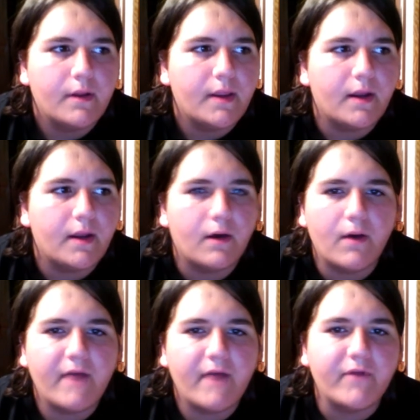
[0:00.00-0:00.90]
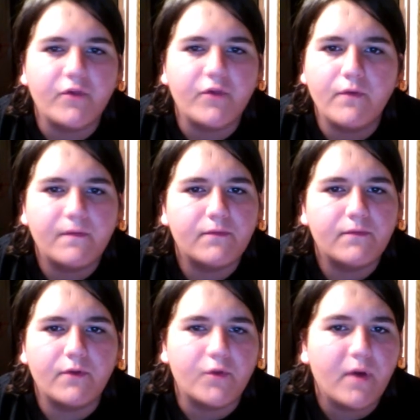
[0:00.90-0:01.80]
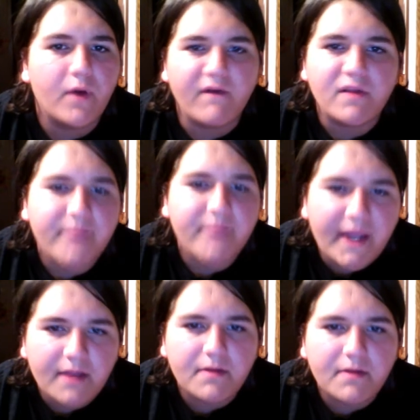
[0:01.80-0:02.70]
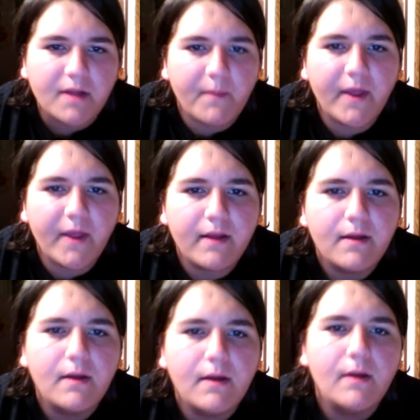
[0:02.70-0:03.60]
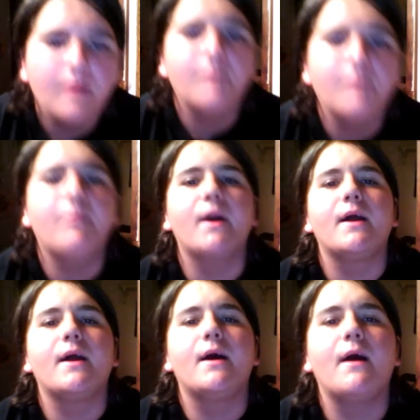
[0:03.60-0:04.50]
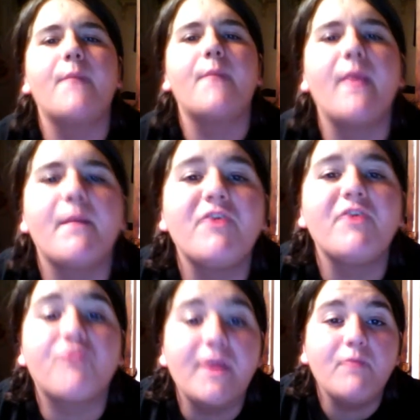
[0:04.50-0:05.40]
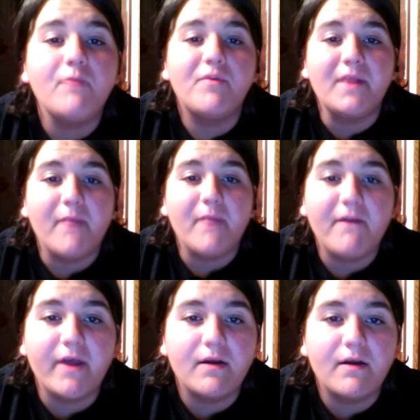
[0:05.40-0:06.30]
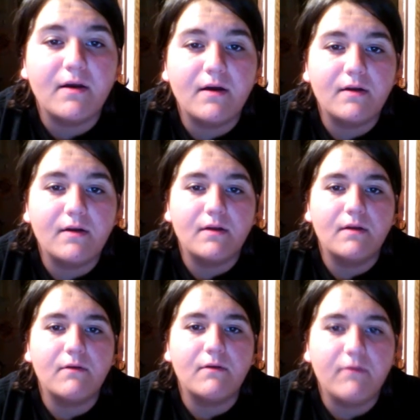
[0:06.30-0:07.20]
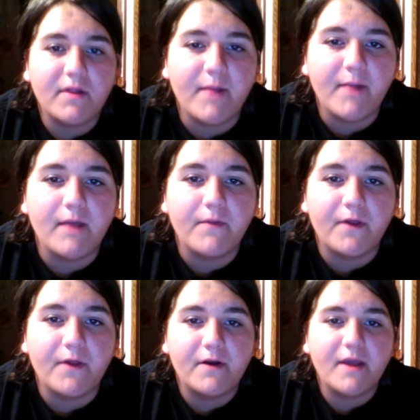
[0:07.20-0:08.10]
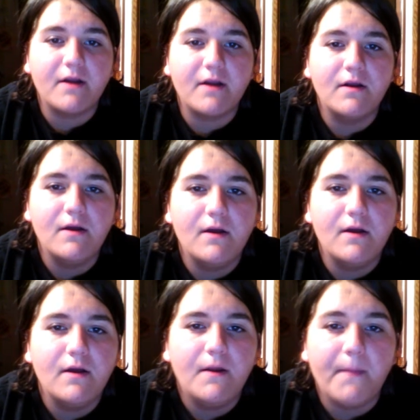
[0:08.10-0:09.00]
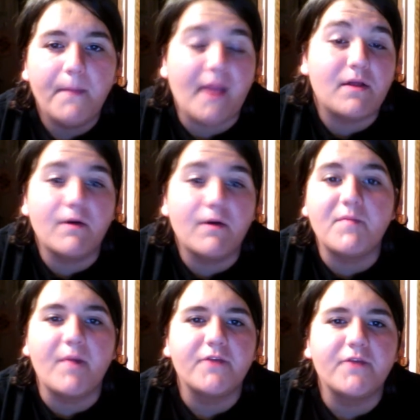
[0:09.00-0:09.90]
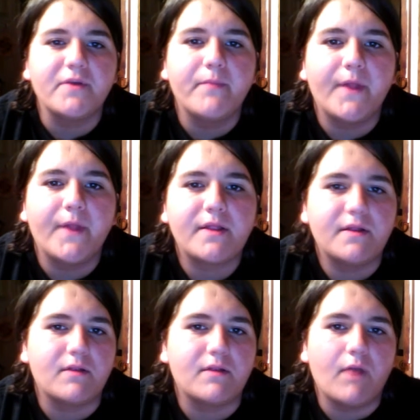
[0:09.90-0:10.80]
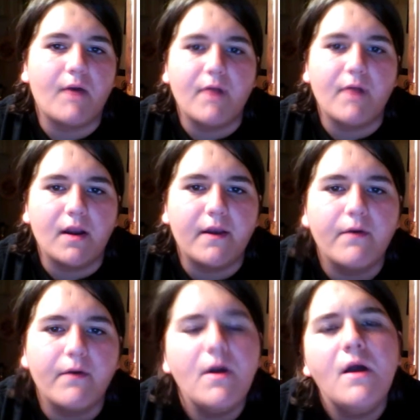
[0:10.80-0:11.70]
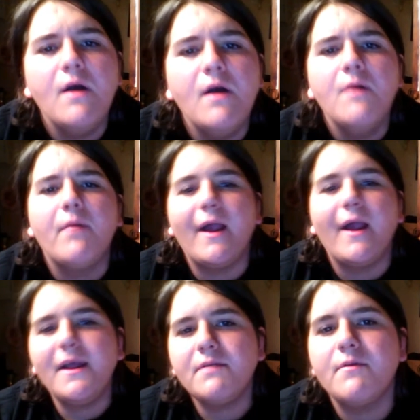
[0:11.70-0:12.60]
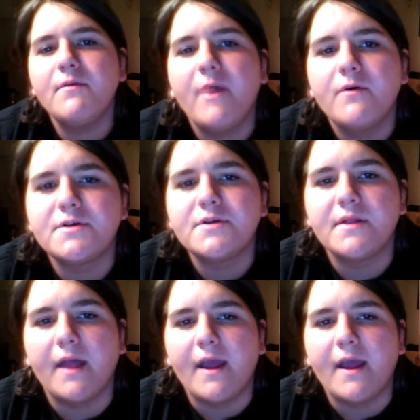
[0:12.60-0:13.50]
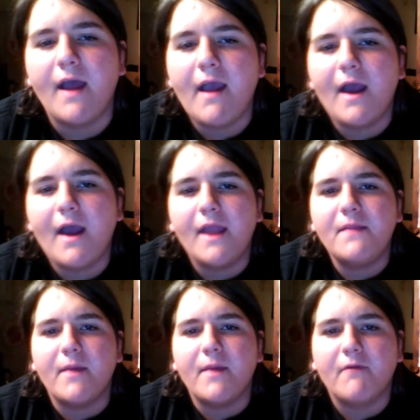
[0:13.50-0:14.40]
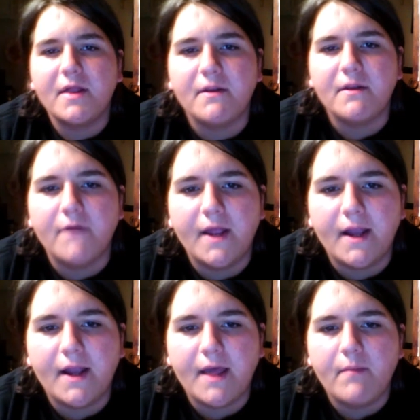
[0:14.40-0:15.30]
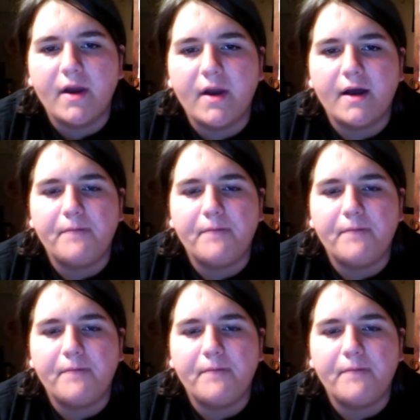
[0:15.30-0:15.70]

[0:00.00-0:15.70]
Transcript: you know, having a 12-inch penis or something. But, I mean, like, my dream would be to main event WrestleMania with Undertaker. That's always been my dream. That's just what I wanted to do. But I guess one of my wishes, like, I hate to make wrestling related again, but,